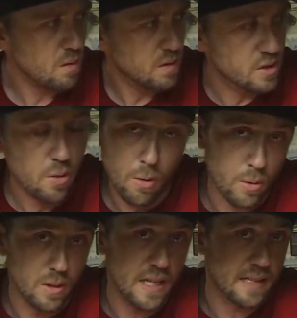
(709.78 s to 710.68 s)
the
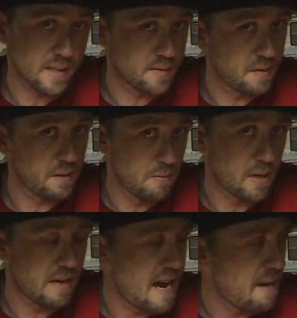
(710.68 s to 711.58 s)
total length is
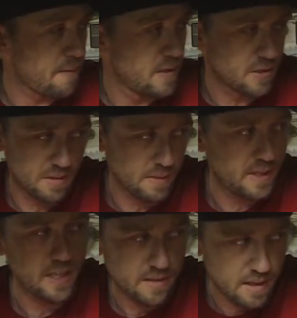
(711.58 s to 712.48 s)
51.5 inches. We
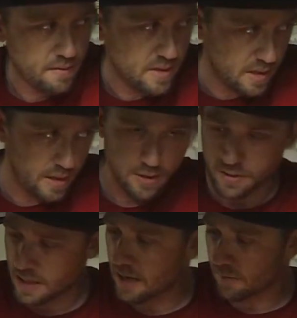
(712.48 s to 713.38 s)
take 17
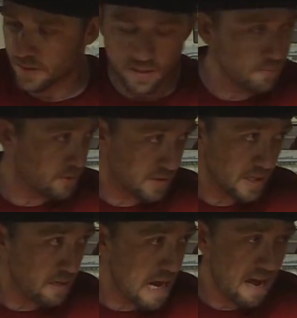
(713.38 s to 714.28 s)
inches out of it, which is
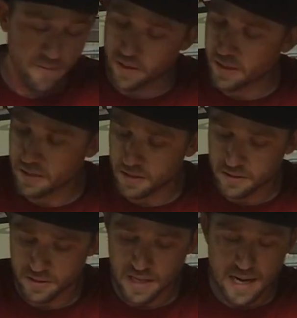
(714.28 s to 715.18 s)
8.5 on
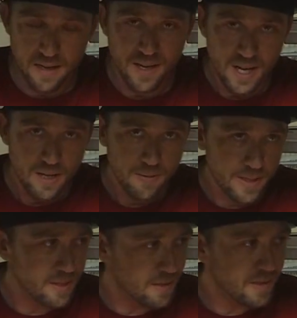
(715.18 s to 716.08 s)
each side.
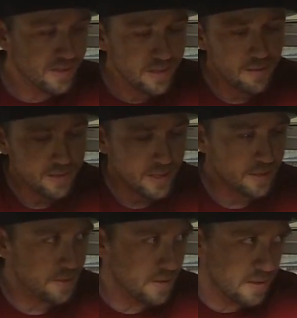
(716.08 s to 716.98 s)
We know that the center
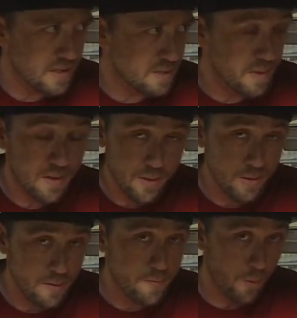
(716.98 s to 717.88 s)
section, there needs to be
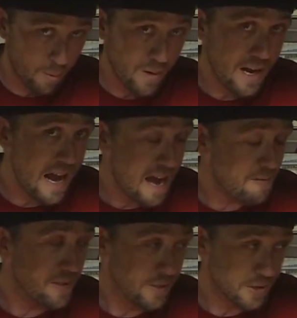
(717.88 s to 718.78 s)

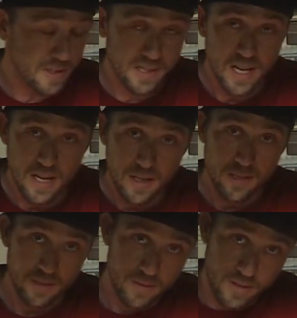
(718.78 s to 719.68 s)
34.5 inches
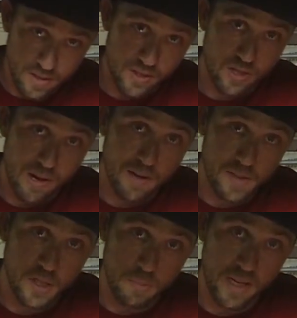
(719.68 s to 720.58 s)
to the start of each